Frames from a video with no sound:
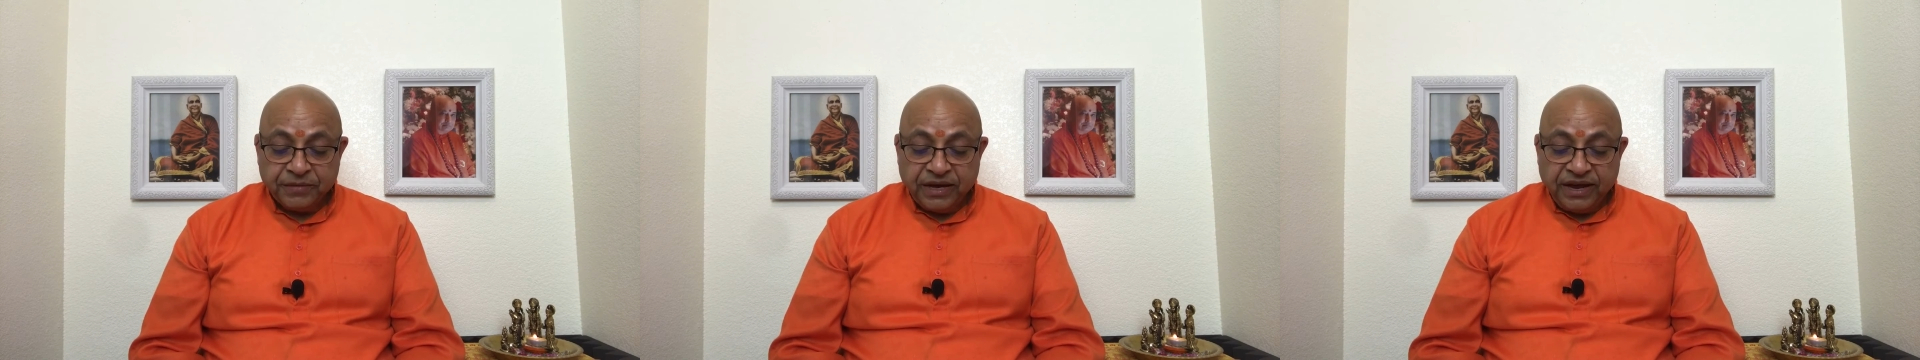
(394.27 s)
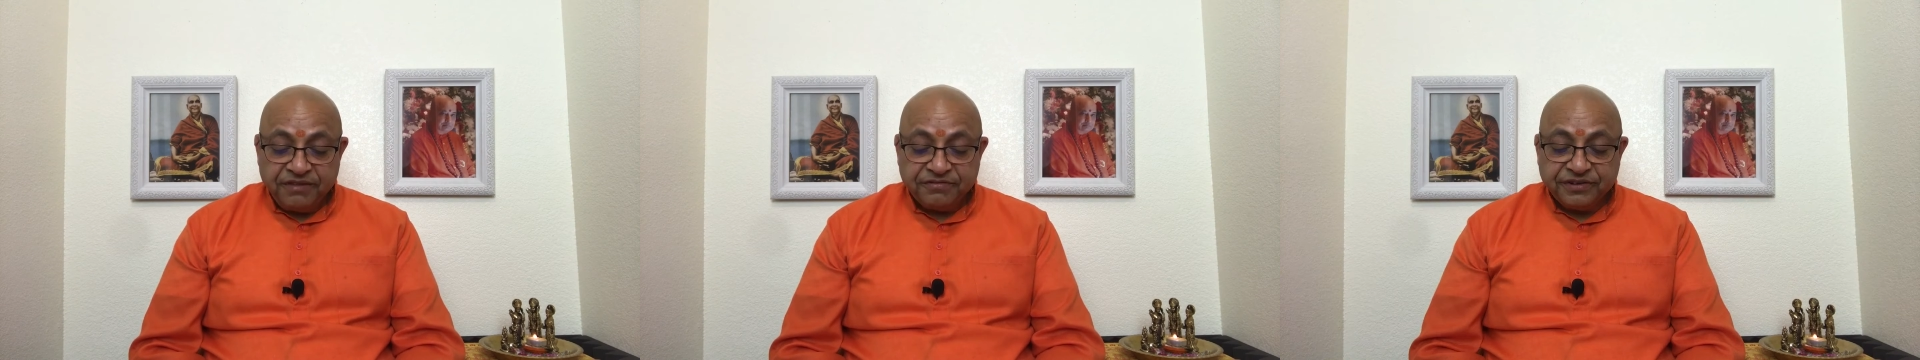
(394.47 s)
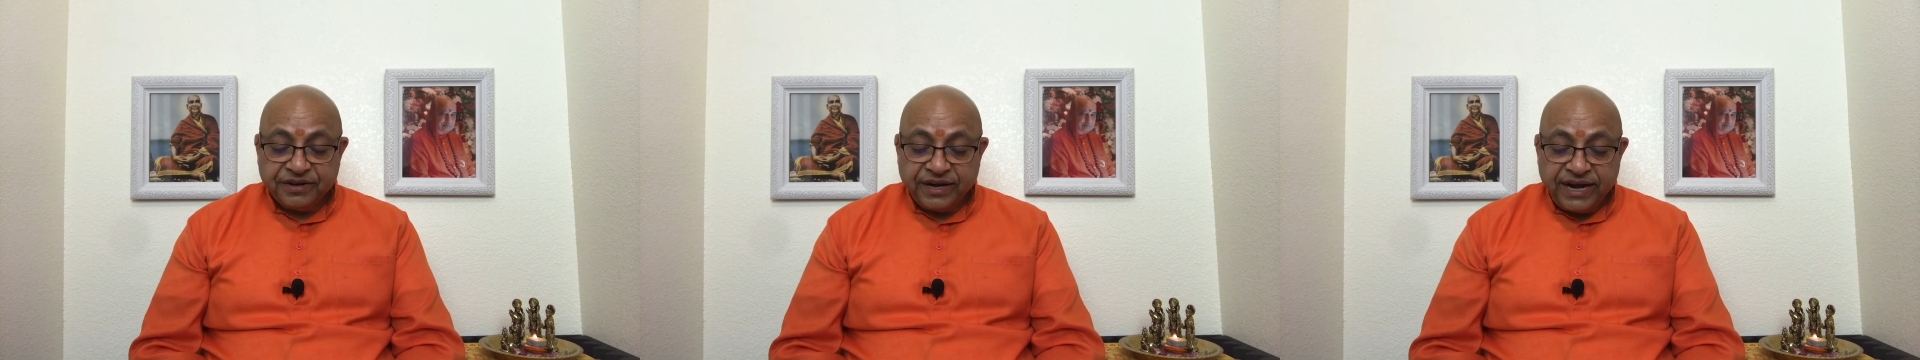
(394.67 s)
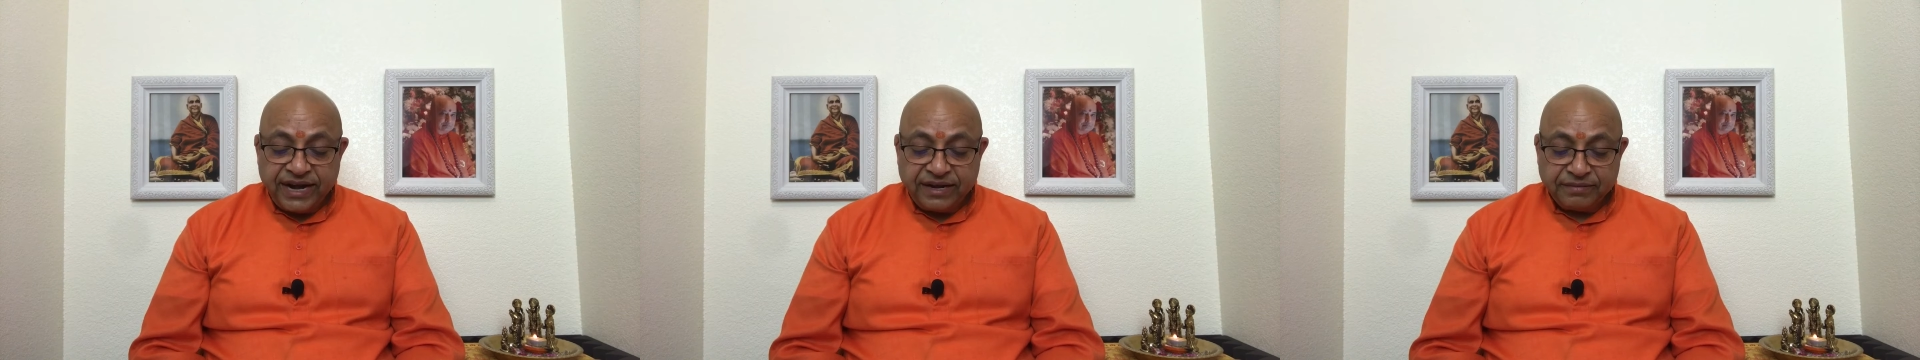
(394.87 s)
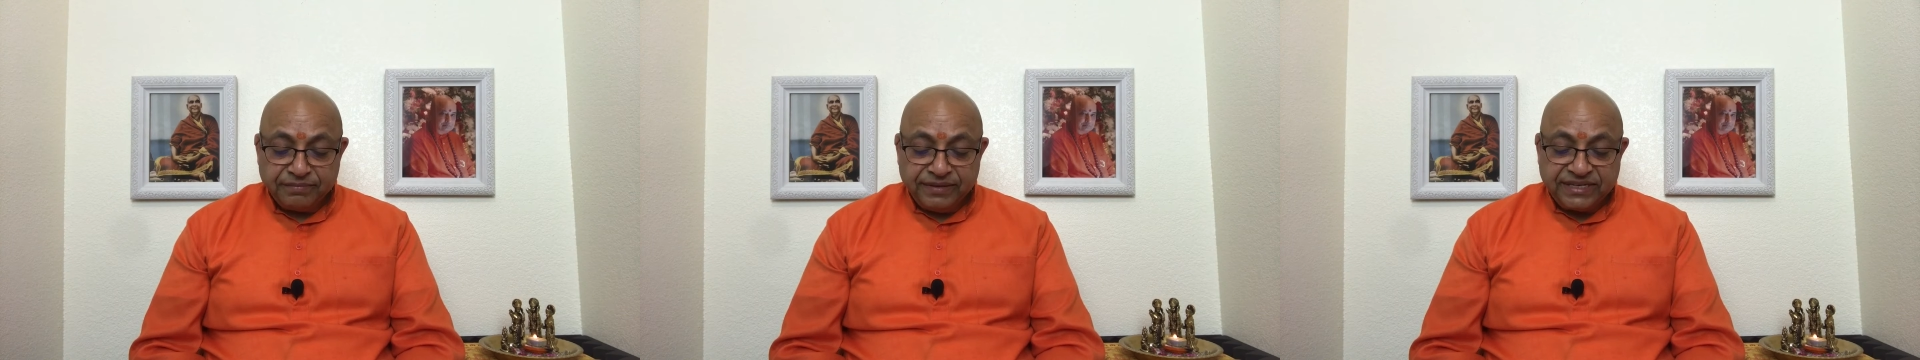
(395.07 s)
have
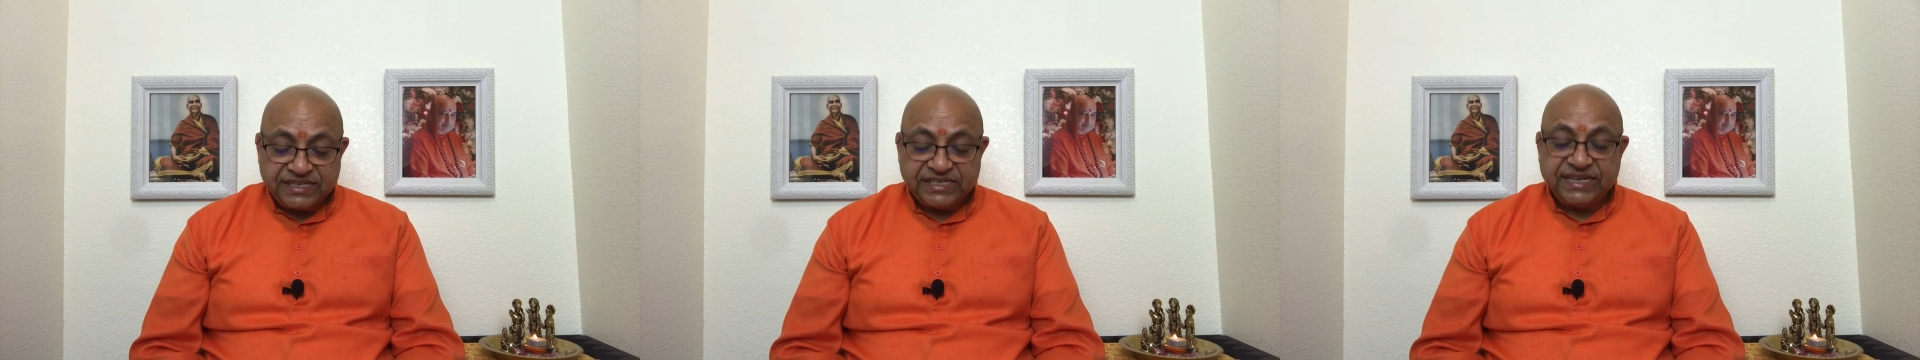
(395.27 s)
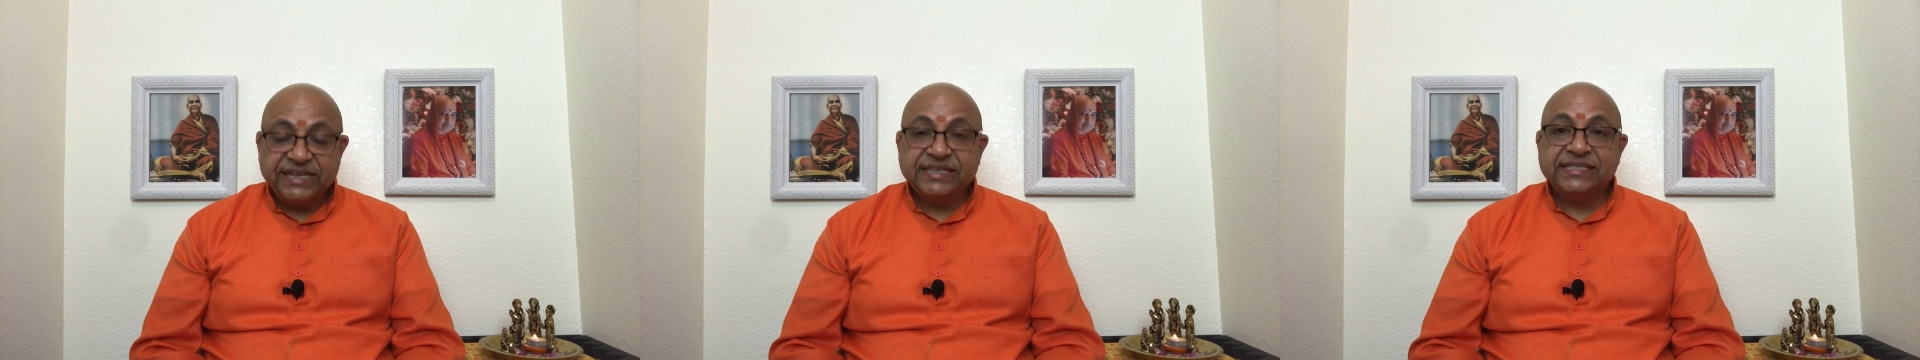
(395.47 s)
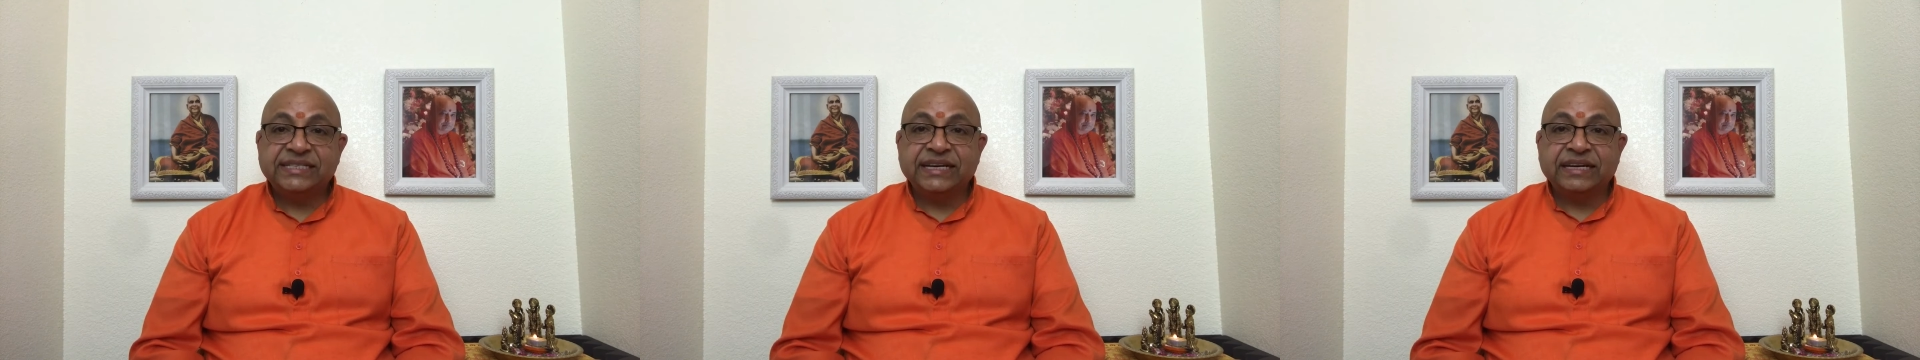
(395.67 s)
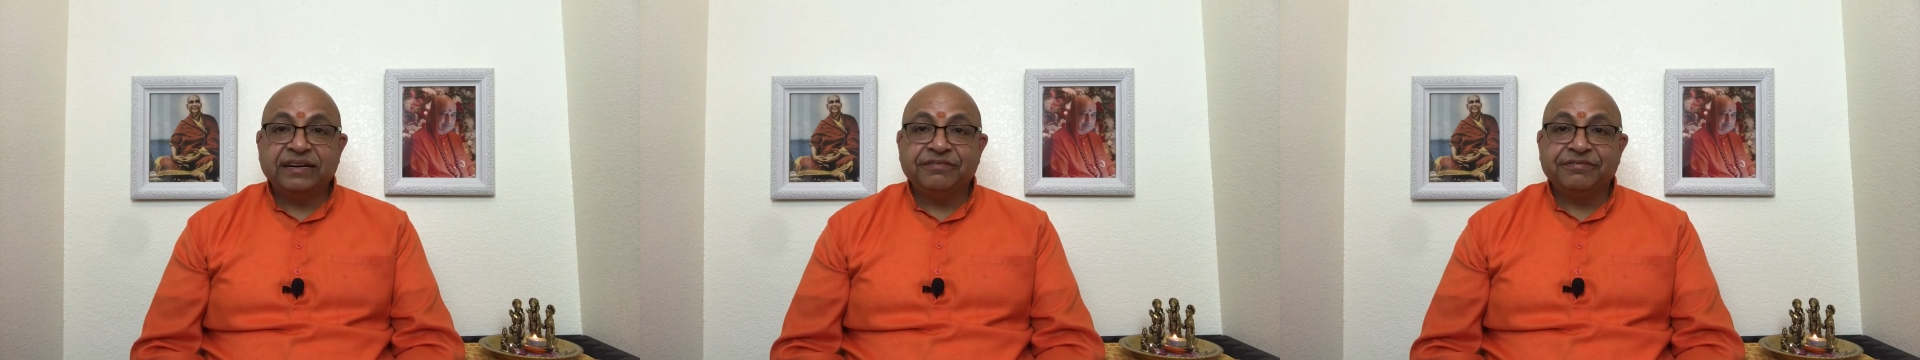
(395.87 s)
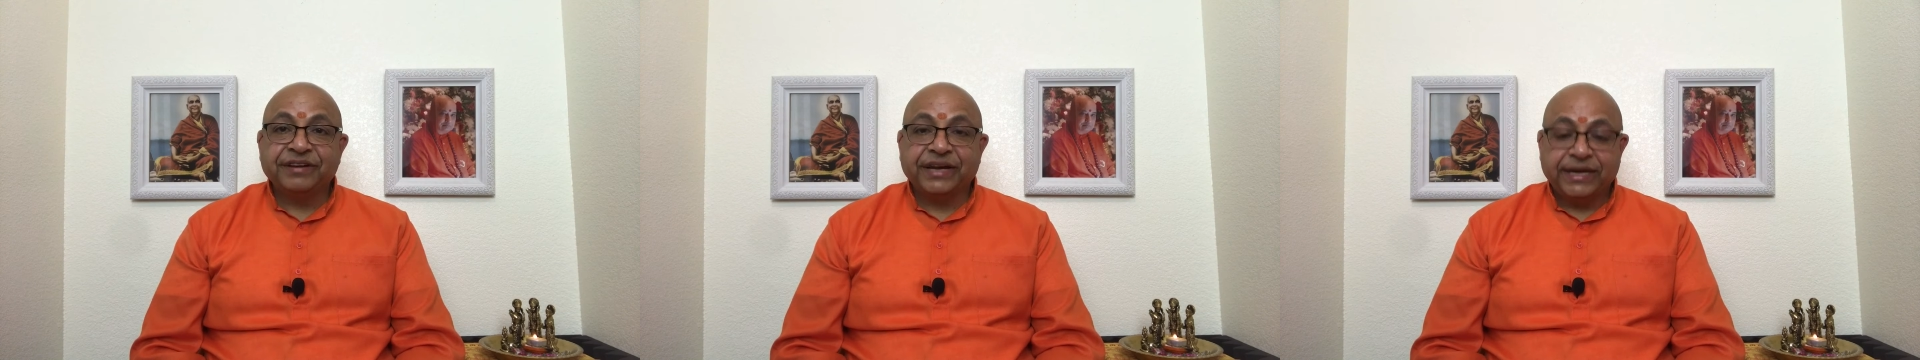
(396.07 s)
great mystic
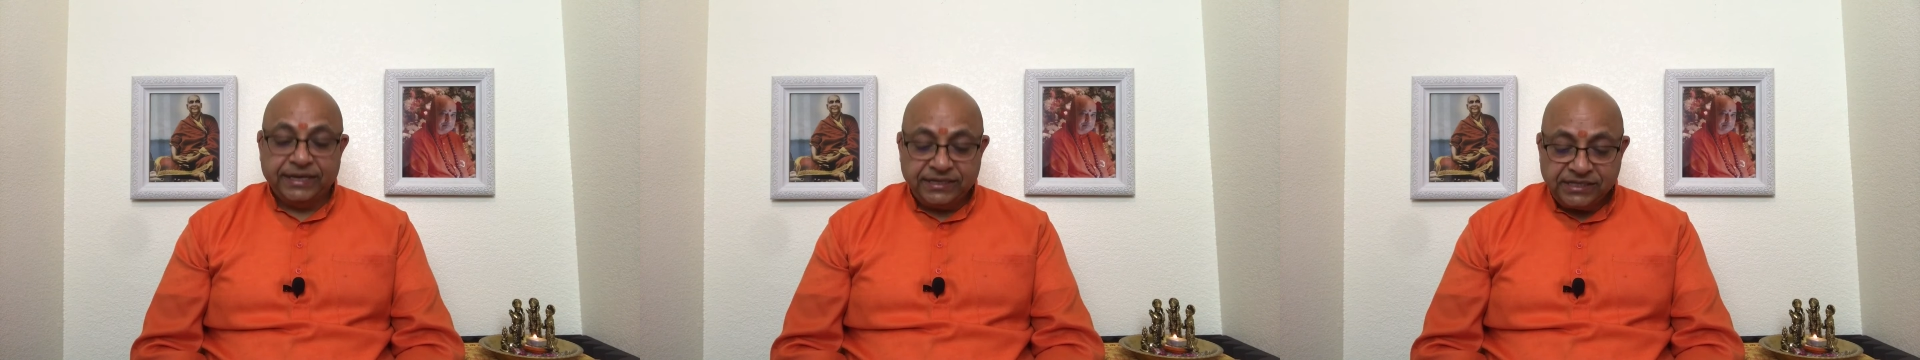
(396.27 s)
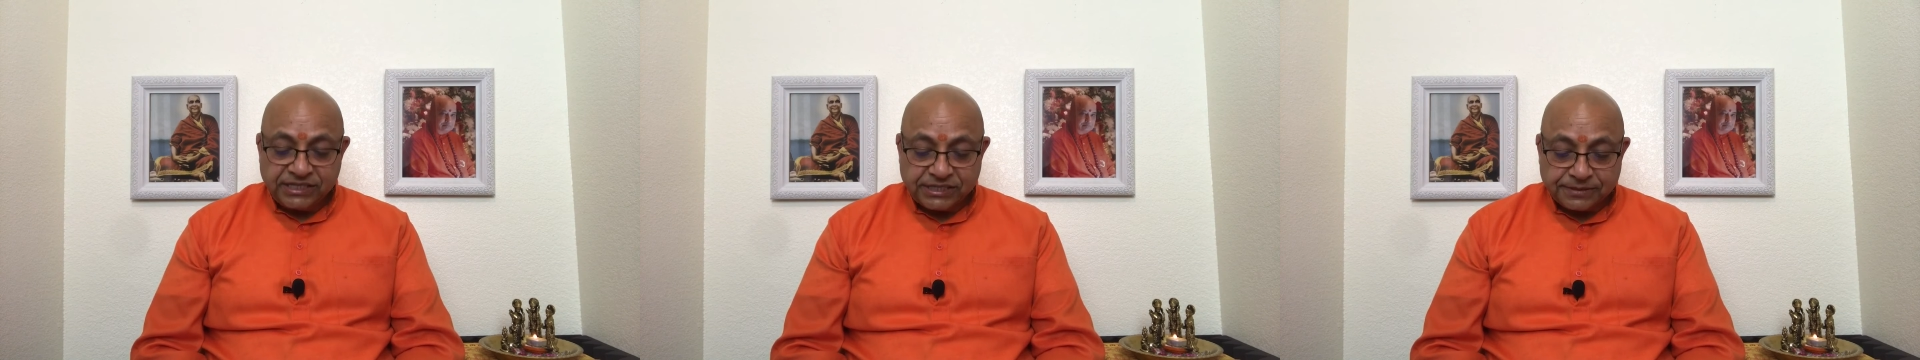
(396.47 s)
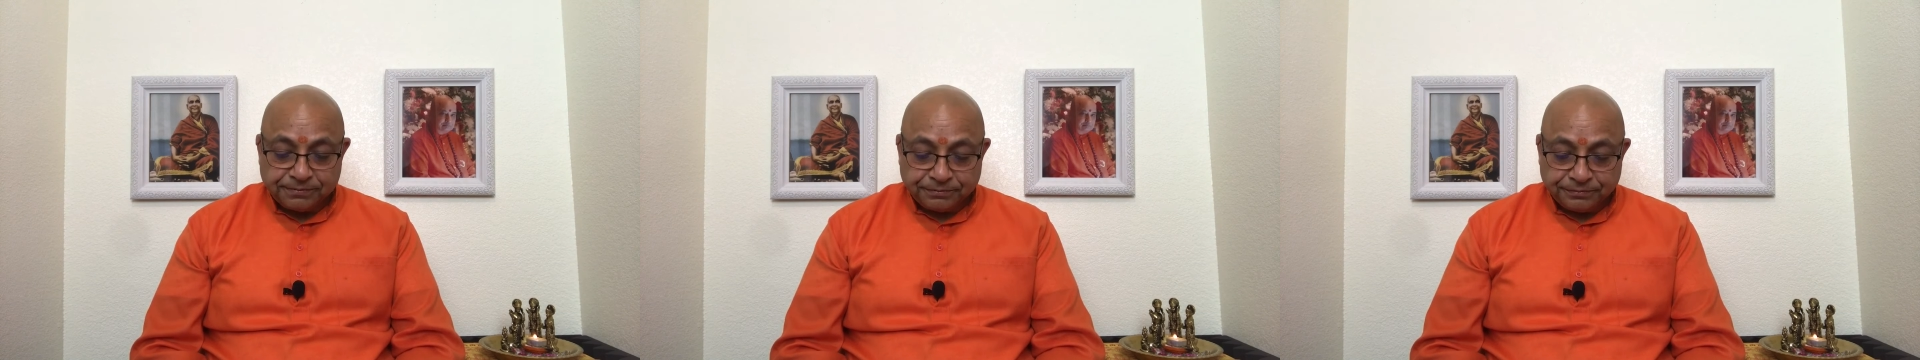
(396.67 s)
significance